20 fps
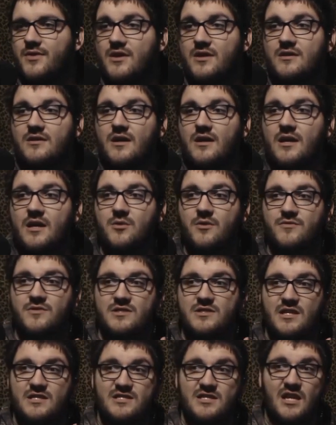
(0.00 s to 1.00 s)
think I can't remember if
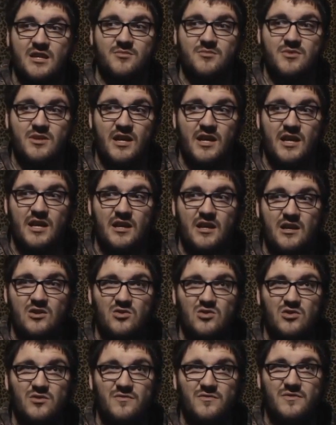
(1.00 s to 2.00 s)
it was that same
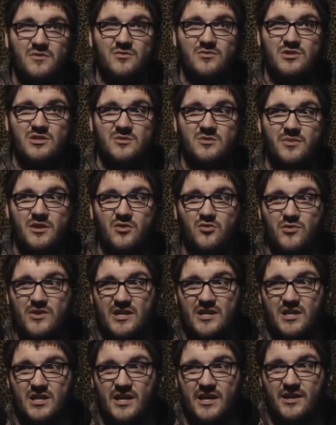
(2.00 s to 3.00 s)
day or if it was about a
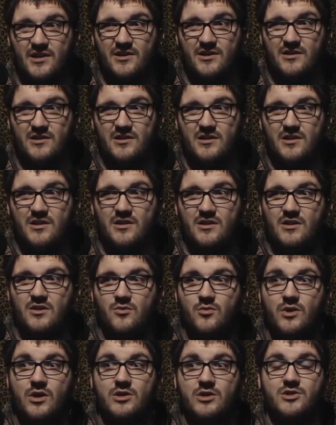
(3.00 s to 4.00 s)
week later.
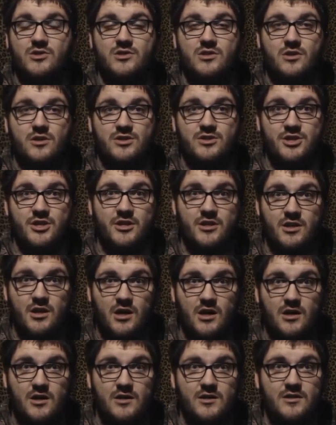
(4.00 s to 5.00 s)
We also saw a chicken
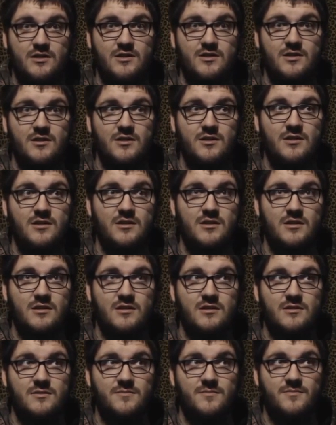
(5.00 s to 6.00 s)
hawk.
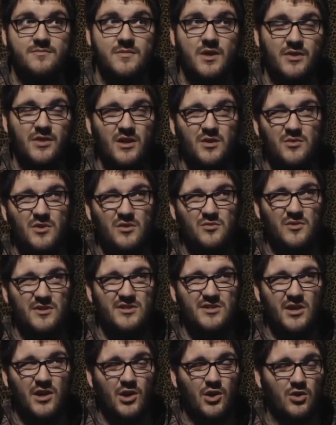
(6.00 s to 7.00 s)
I think we had
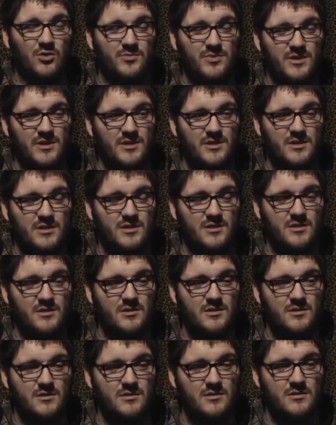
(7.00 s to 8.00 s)
went to Arby's.
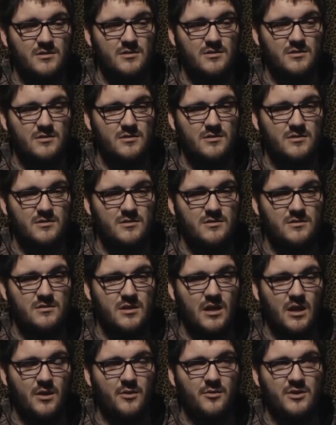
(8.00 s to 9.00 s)

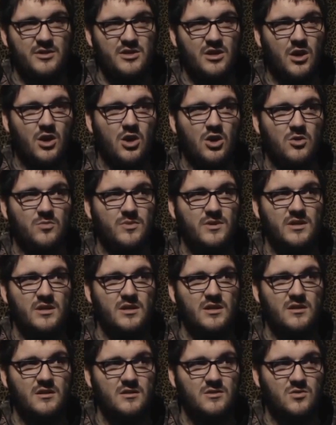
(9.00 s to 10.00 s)
Yeah, we went to
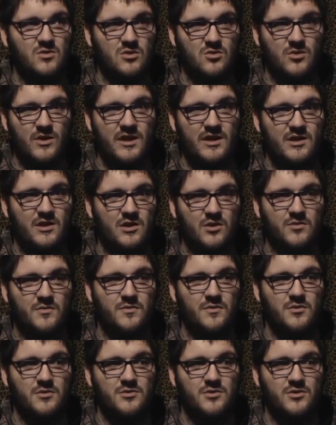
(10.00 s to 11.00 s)
Arby's. We were waiting on our
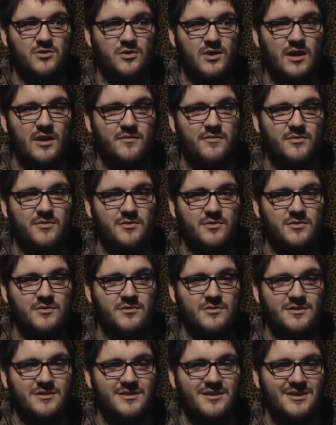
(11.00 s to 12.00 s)
food in the
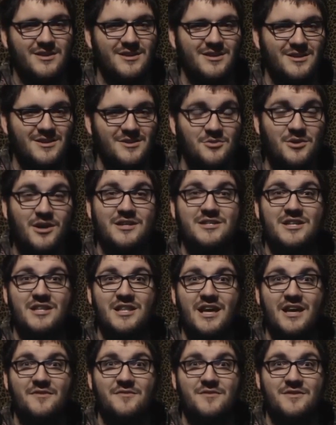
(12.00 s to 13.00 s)
drive-thru, and we got to
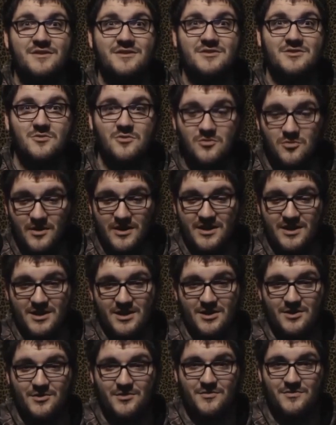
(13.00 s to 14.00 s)
laughing because we're
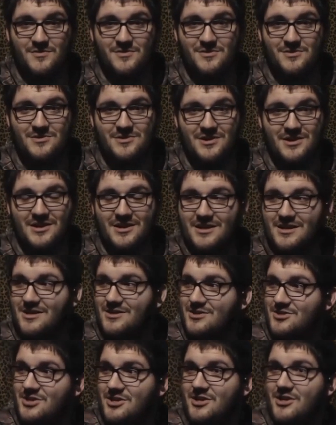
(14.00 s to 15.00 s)
waiting on our food,
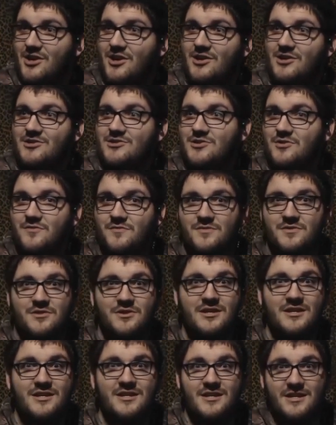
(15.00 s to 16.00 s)
and the chicken hawk's over
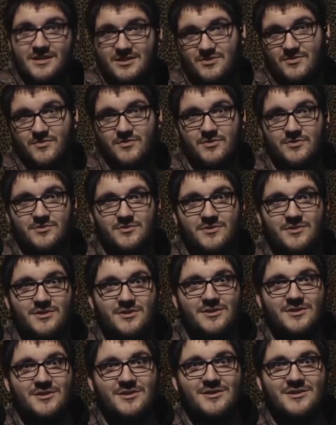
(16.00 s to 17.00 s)
there eating his food.
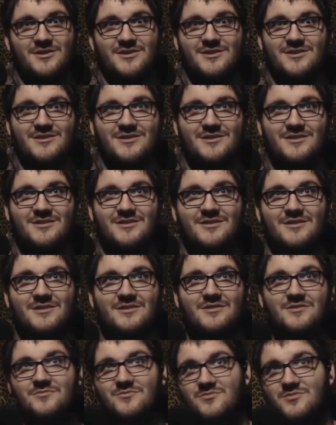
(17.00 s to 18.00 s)

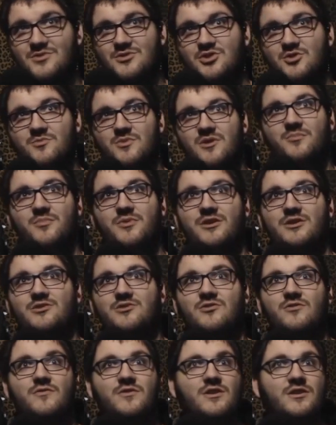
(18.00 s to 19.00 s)
There be a
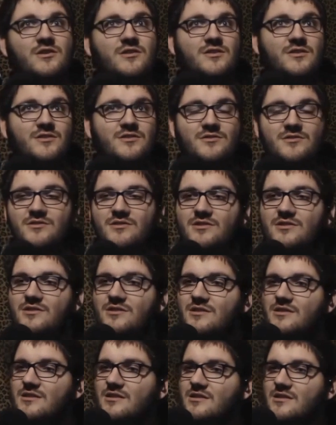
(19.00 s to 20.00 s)
picture over here too,
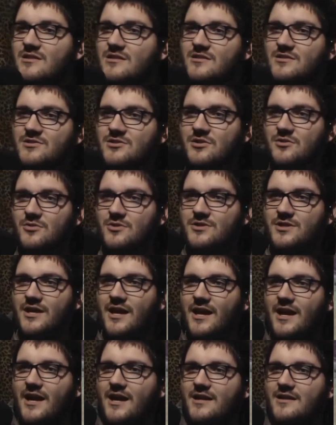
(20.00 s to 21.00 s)
showing
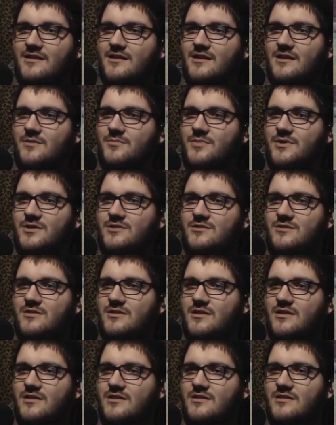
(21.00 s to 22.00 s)
that. I got a picture
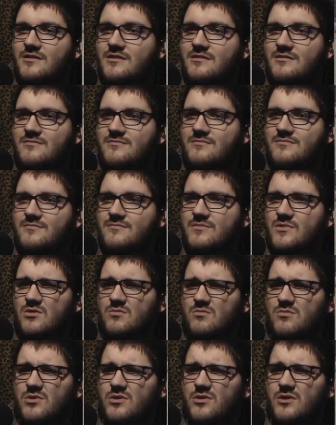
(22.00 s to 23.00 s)
of that. A
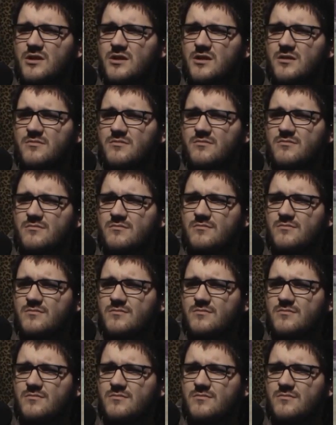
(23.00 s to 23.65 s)
little blurry.